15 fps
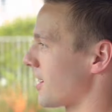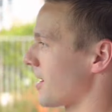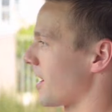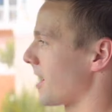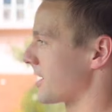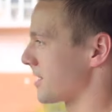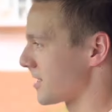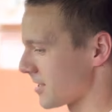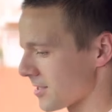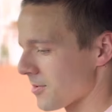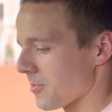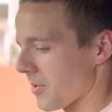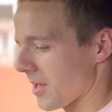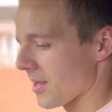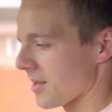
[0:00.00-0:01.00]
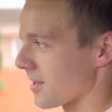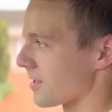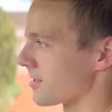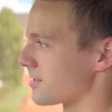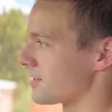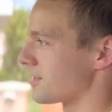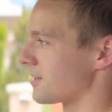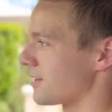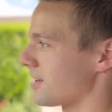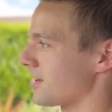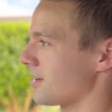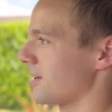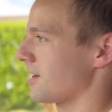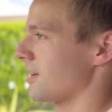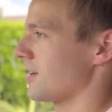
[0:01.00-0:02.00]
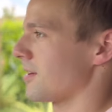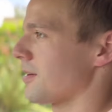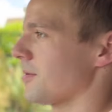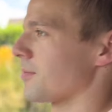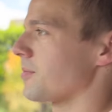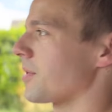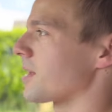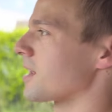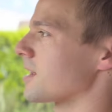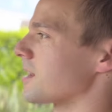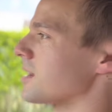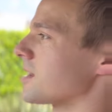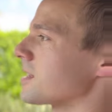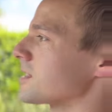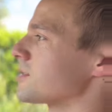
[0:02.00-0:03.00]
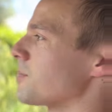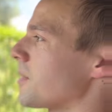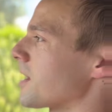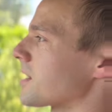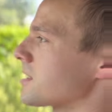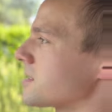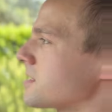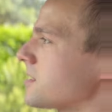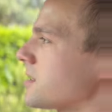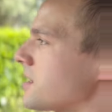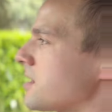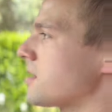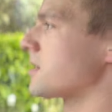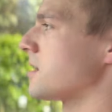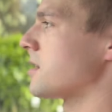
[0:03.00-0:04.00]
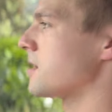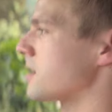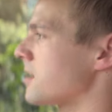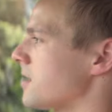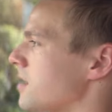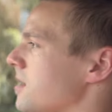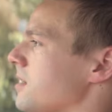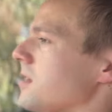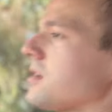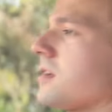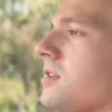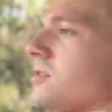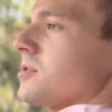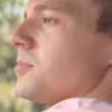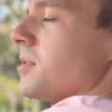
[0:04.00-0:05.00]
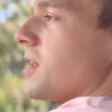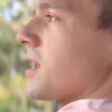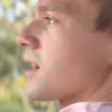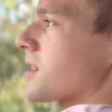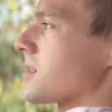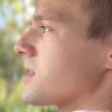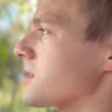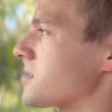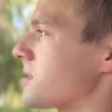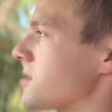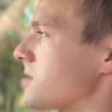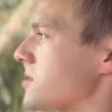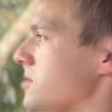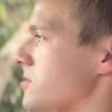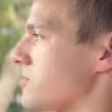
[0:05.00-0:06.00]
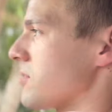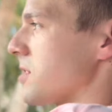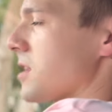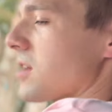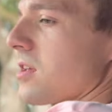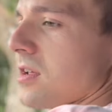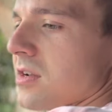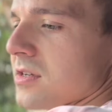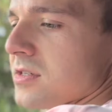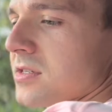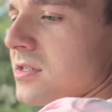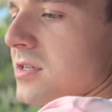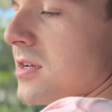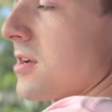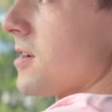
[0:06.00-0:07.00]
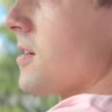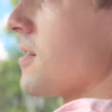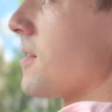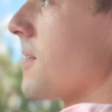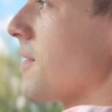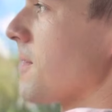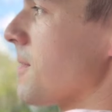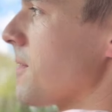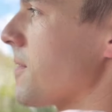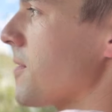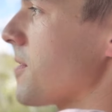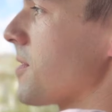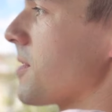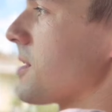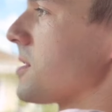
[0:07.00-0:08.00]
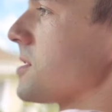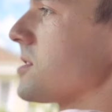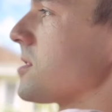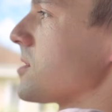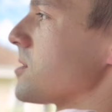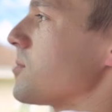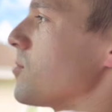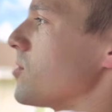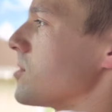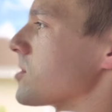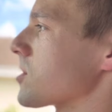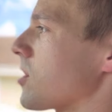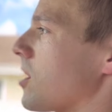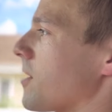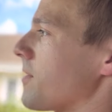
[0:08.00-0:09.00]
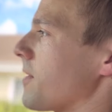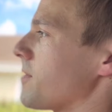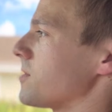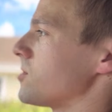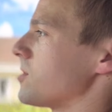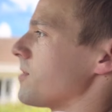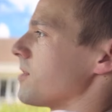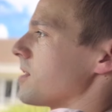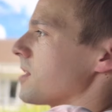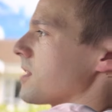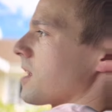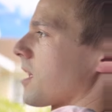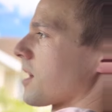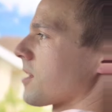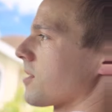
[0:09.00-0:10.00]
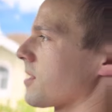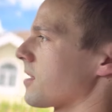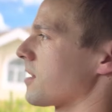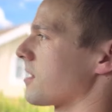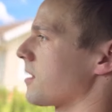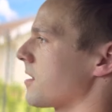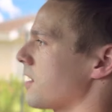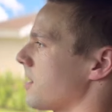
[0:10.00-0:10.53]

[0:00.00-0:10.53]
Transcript: I anticipated it, but I didn't expect it to be like this. This is ridiculous. This is the smoothest car I've ever driven. Like, the